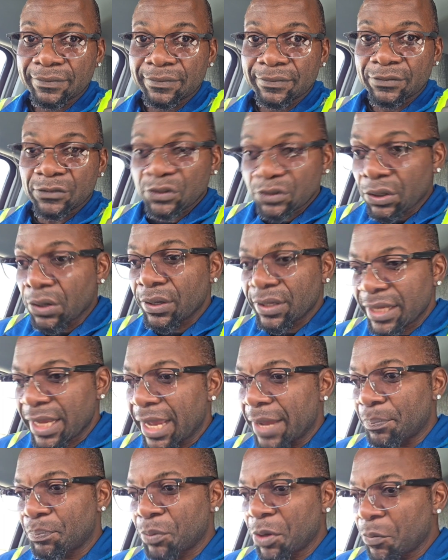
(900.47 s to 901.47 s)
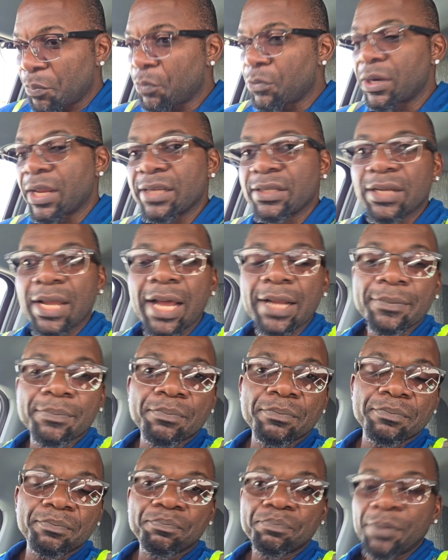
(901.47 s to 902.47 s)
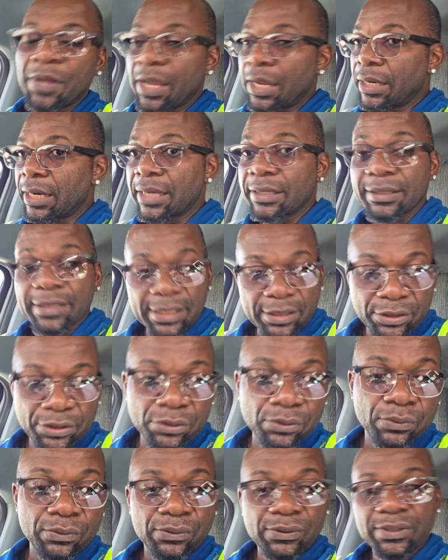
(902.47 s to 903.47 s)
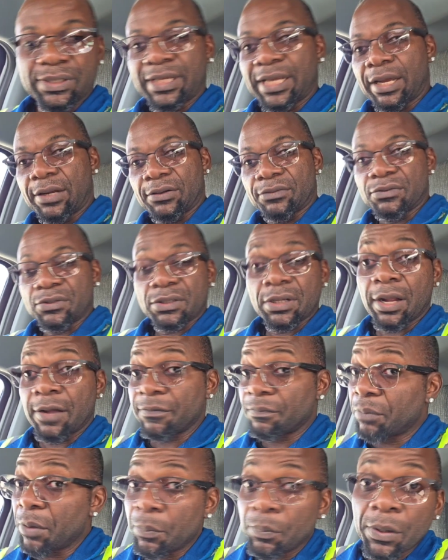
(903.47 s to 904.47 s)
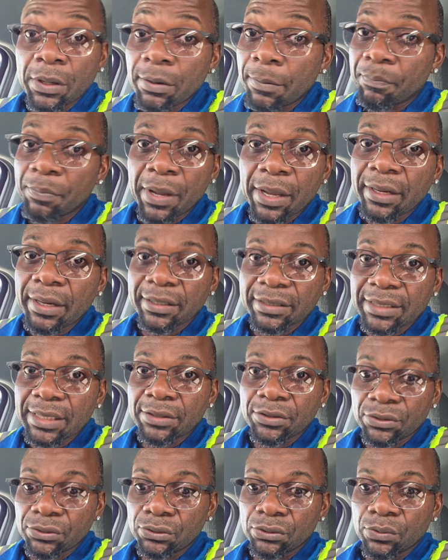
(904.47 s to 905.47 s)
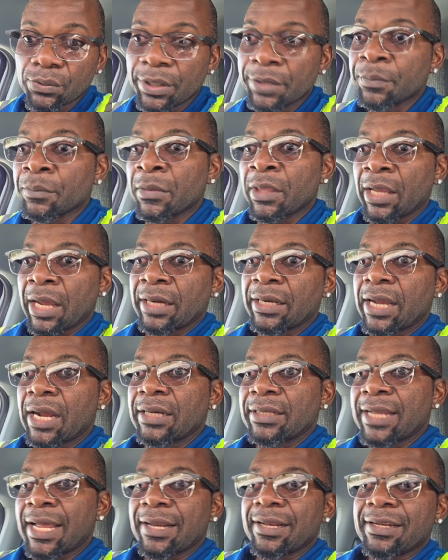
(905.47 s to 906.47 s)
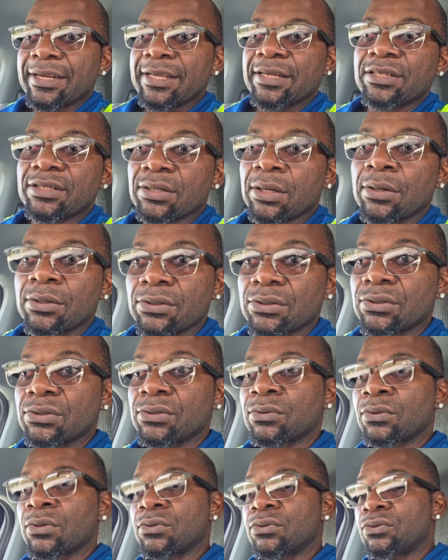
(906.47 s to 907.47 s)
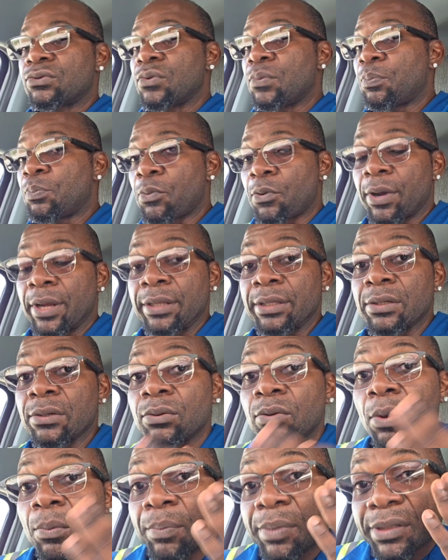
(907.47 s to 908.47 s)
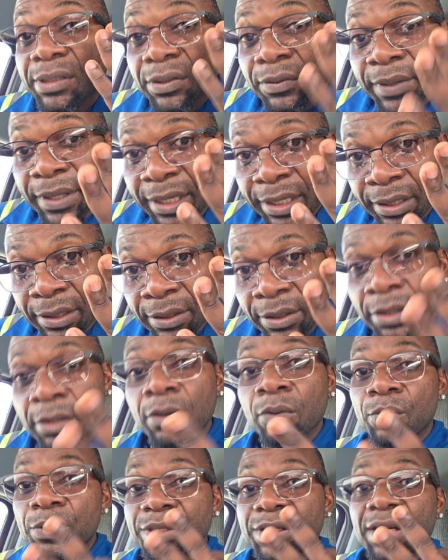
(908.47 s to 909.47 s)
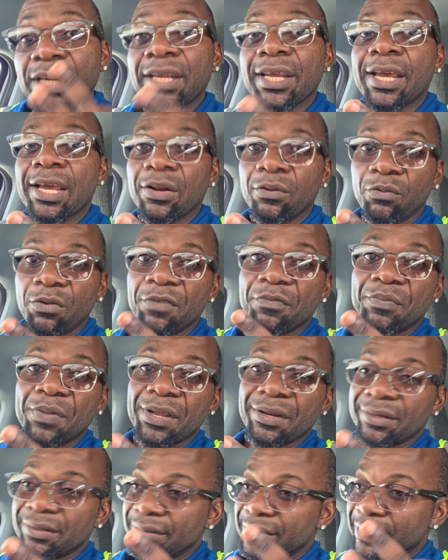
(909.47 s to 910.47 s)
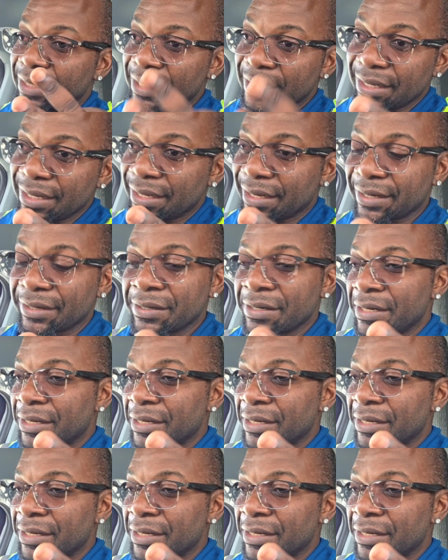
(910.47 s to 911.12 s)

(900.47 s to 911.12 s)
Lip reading: So yeah, people are not paying attention to this kind of stuff. People are not paying attention to it. And now that leads us to point number 3, which again we've been here